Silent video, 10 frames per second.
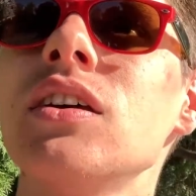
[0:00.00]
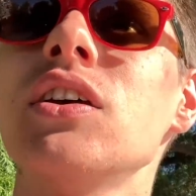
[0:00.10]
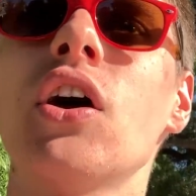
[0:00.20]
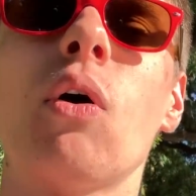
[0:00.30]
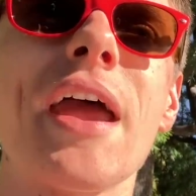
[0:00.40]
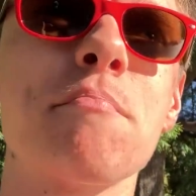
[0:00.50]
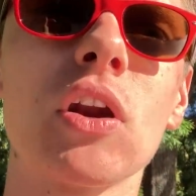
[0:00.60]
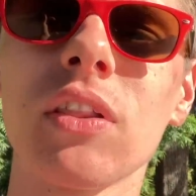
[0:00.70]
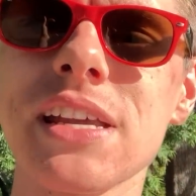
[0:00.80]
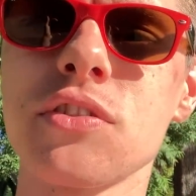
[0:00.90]
you know, a
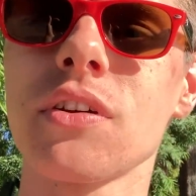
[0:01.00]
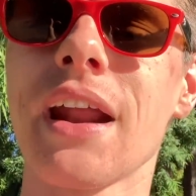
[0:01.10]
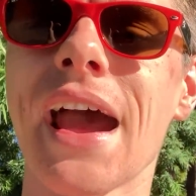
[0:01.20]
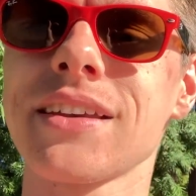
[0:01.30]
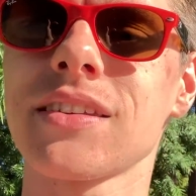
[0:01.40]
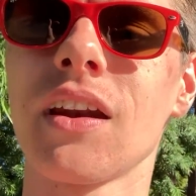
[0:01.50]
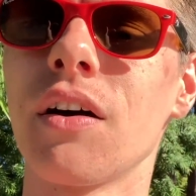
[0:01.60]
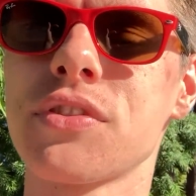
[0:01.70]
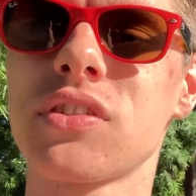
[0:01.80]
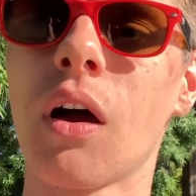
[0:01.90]
Middle Eastern accent
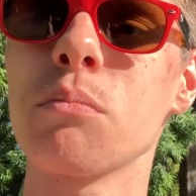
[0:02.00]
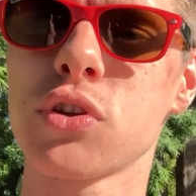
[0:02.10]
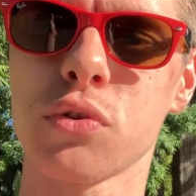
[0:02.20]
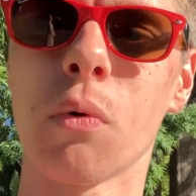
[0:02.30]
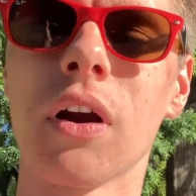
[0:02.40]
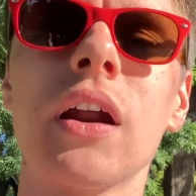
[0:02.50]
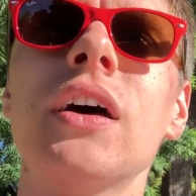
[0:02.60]
of some sort.